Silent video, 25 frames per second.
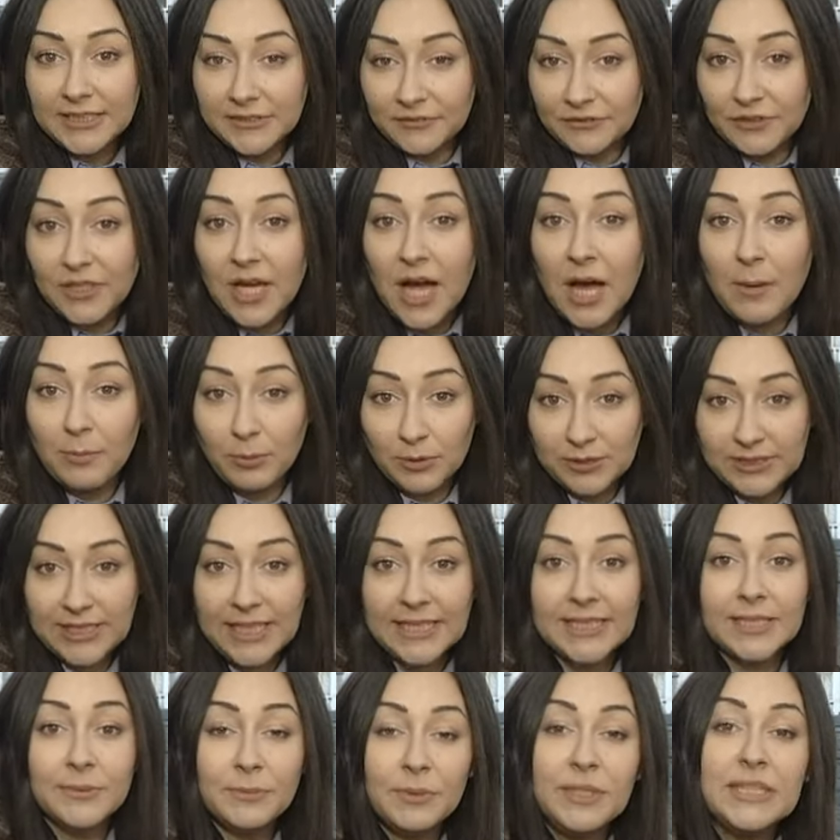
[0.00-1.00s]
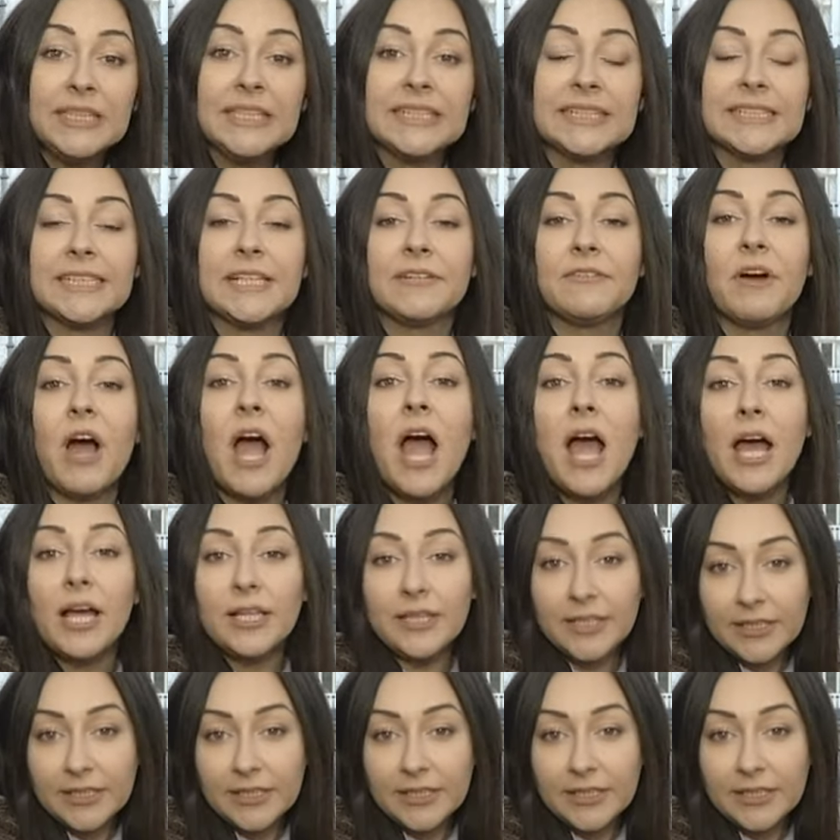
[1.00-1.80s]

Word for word: they have to name their candidates for the